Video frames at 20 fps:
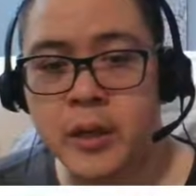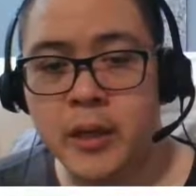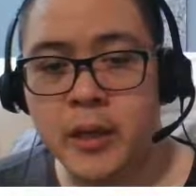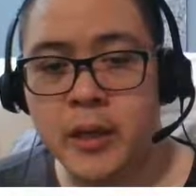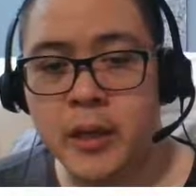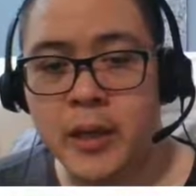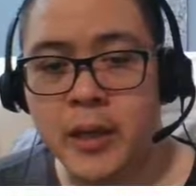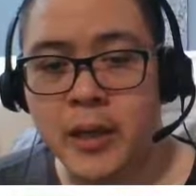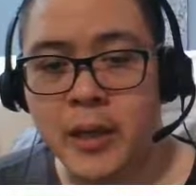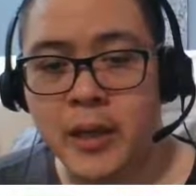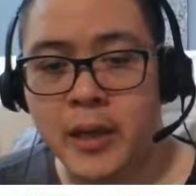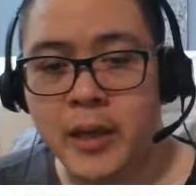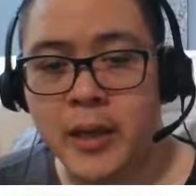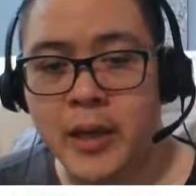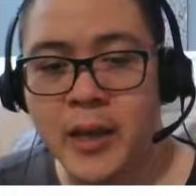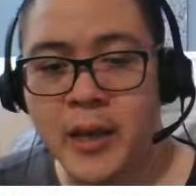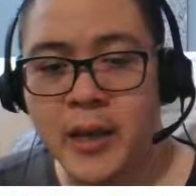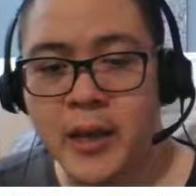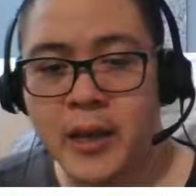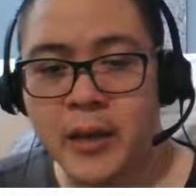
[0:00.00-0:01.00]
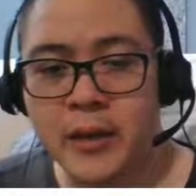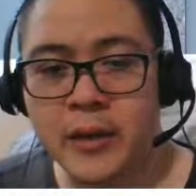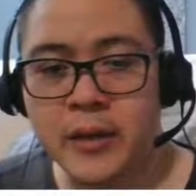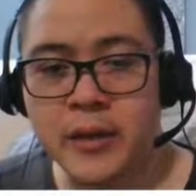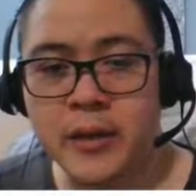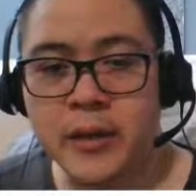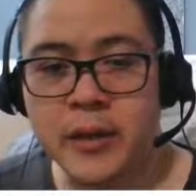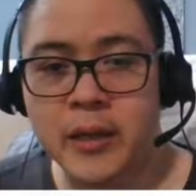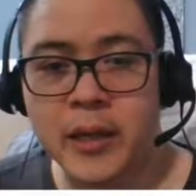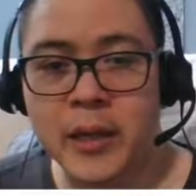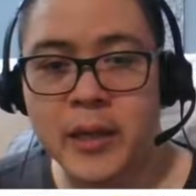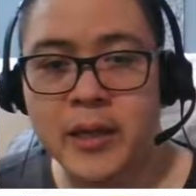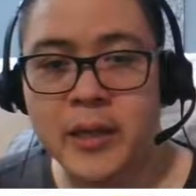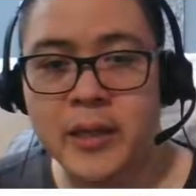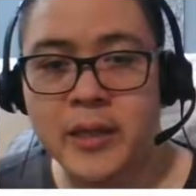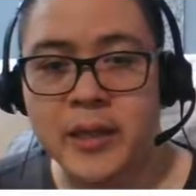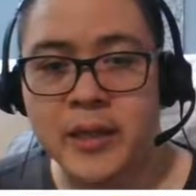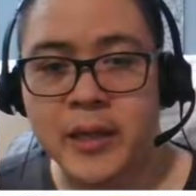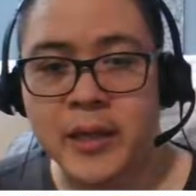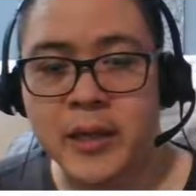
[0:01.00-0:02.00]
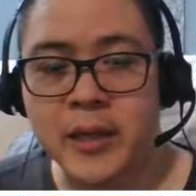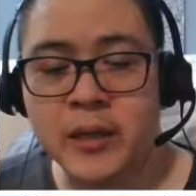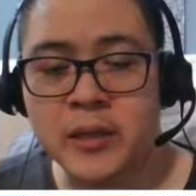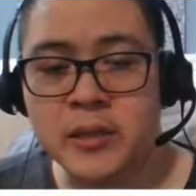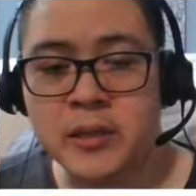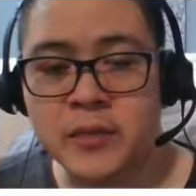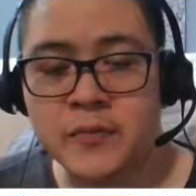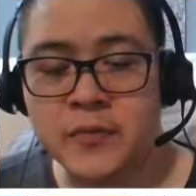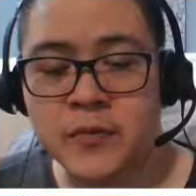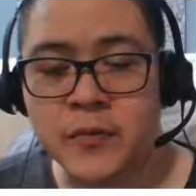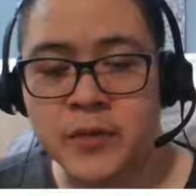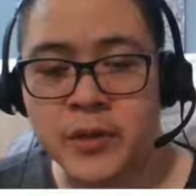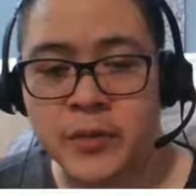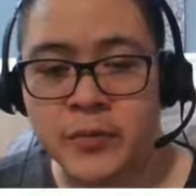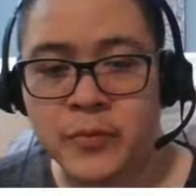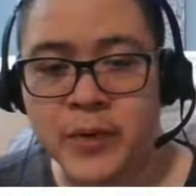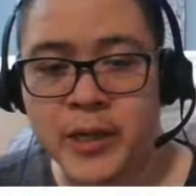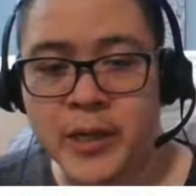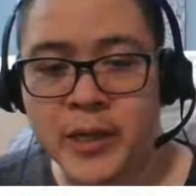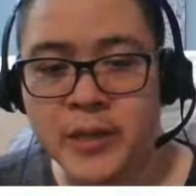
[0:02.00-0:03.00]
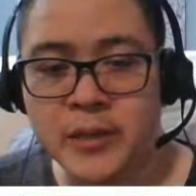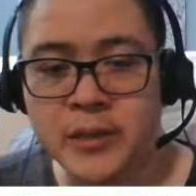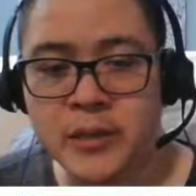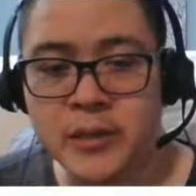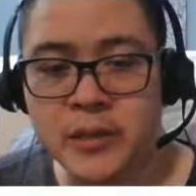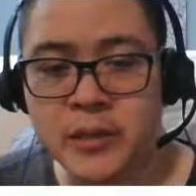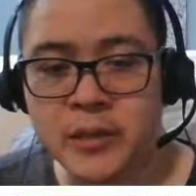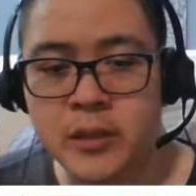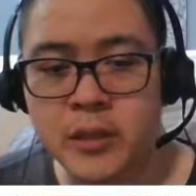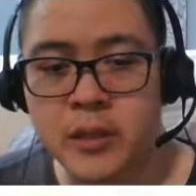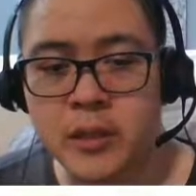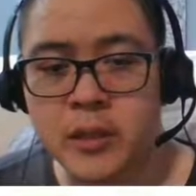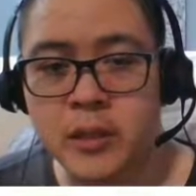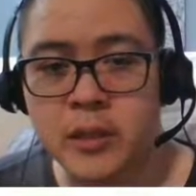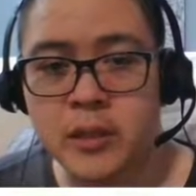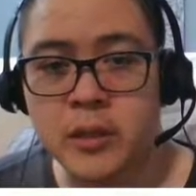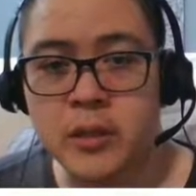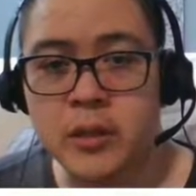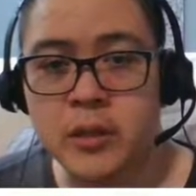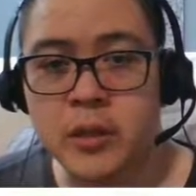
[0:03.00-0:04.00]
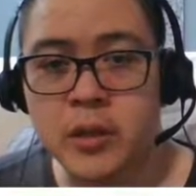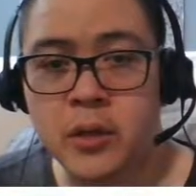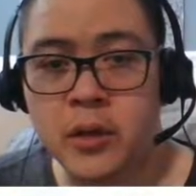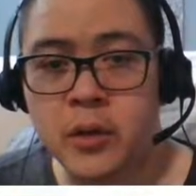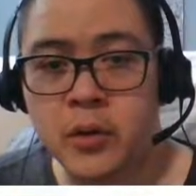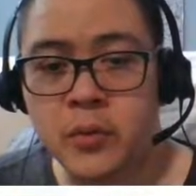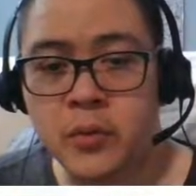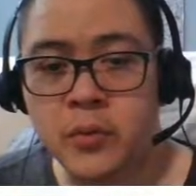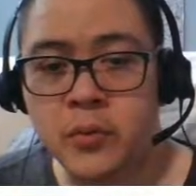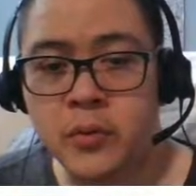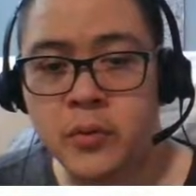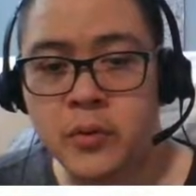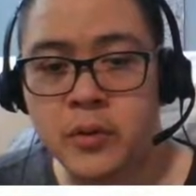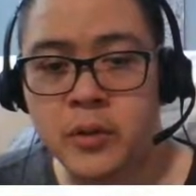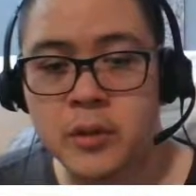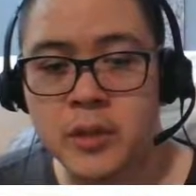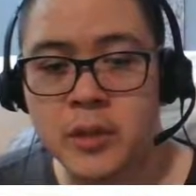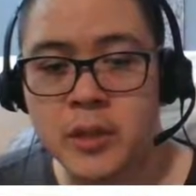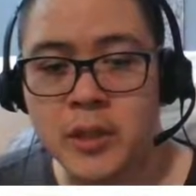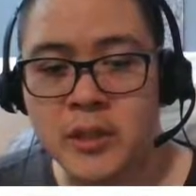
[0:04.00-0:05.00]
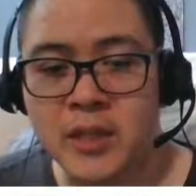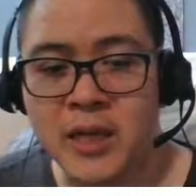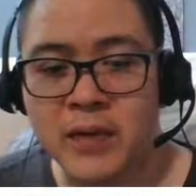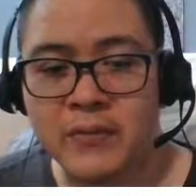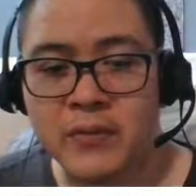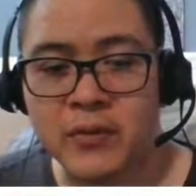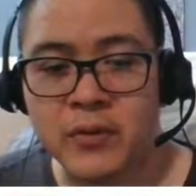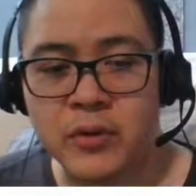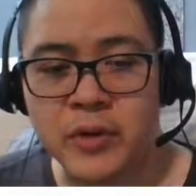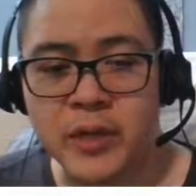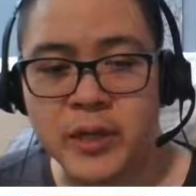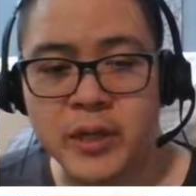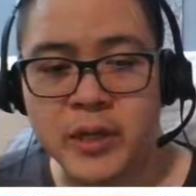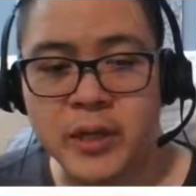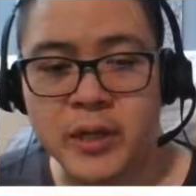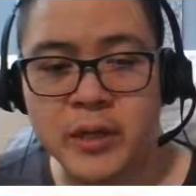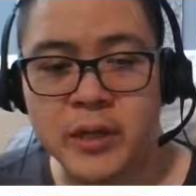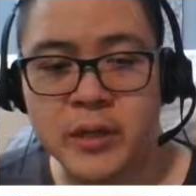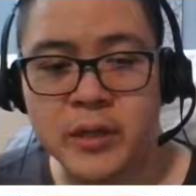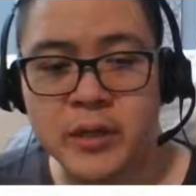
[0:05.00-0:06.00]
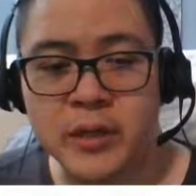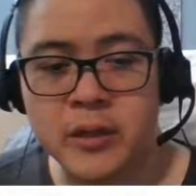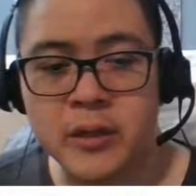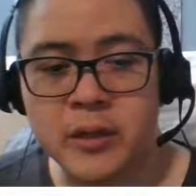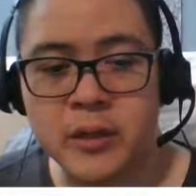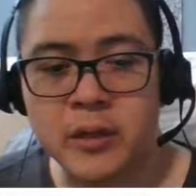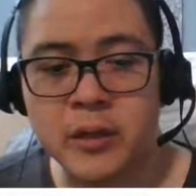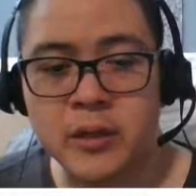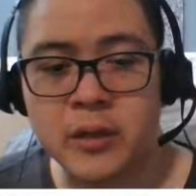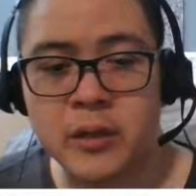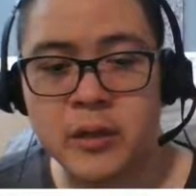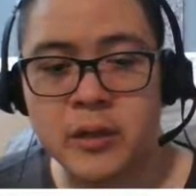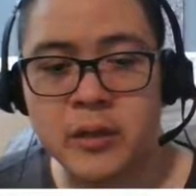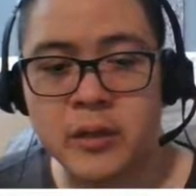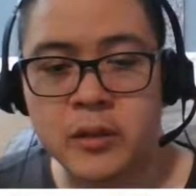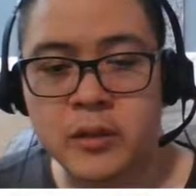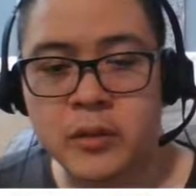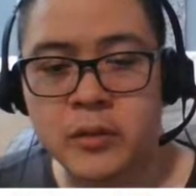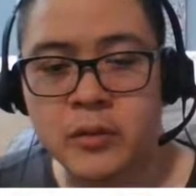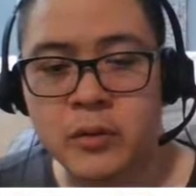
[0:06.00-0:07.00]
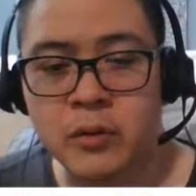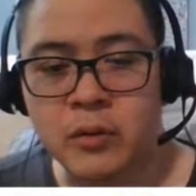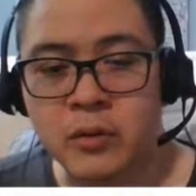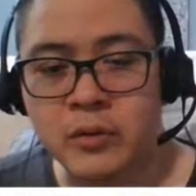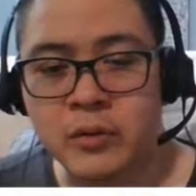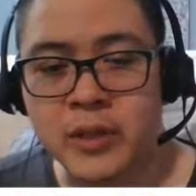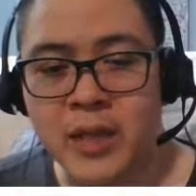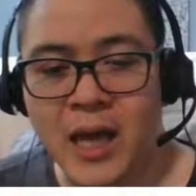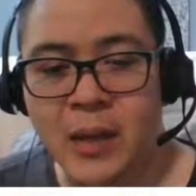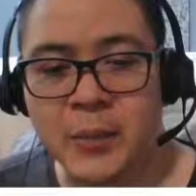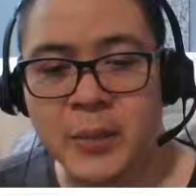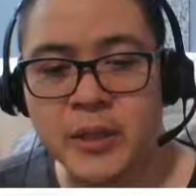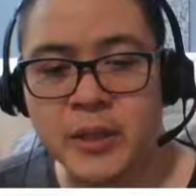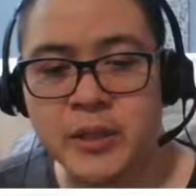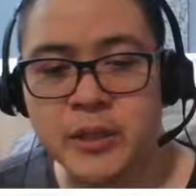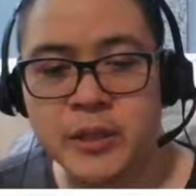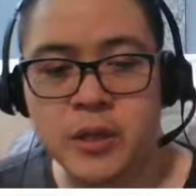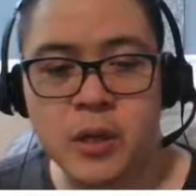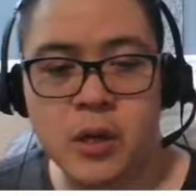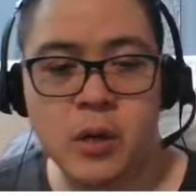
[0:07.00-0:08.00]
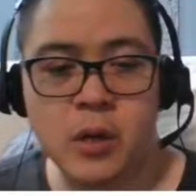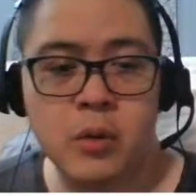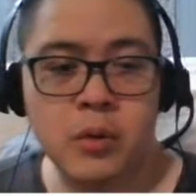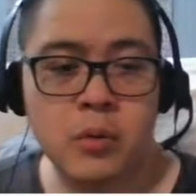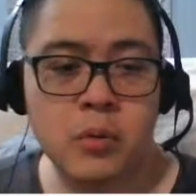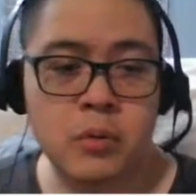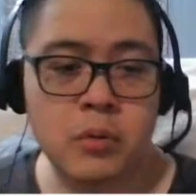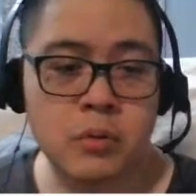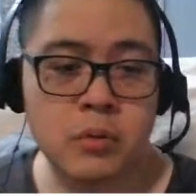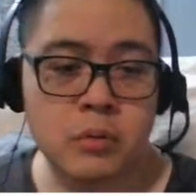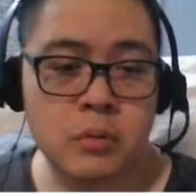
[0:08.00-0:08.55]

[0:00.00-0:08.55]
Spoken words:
And anything else for the rings? No. Let's have a look here. Cold damage, no.